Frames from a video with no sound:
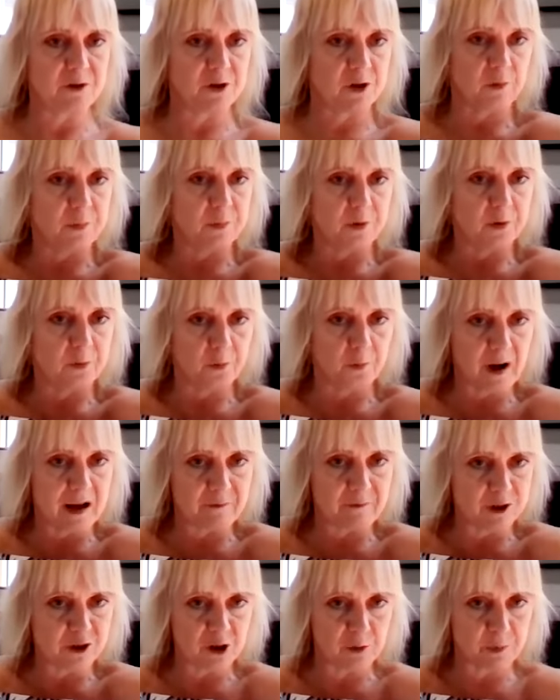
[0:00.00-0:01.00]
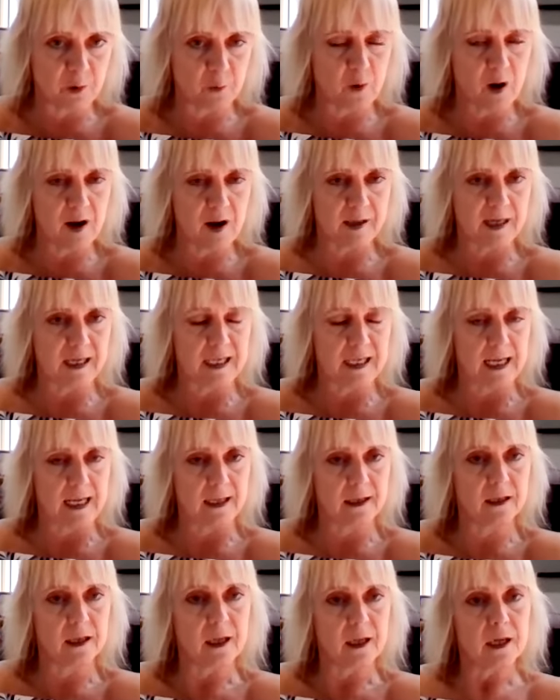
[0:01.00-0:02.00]
job or whatever job you're working
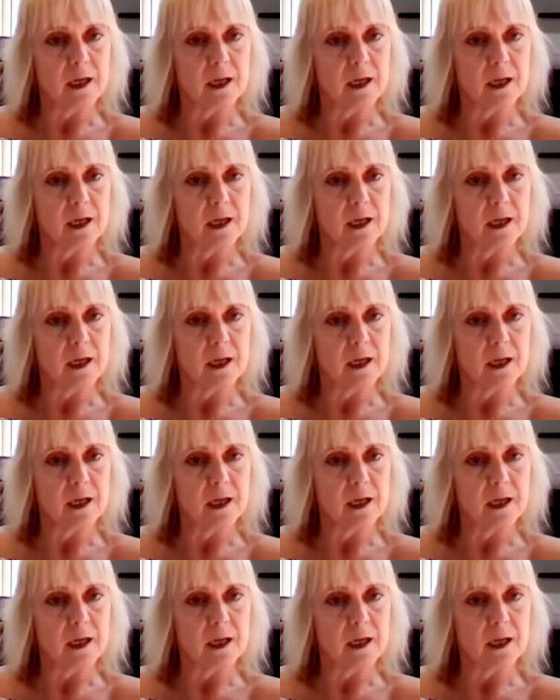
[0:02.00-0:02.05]
in.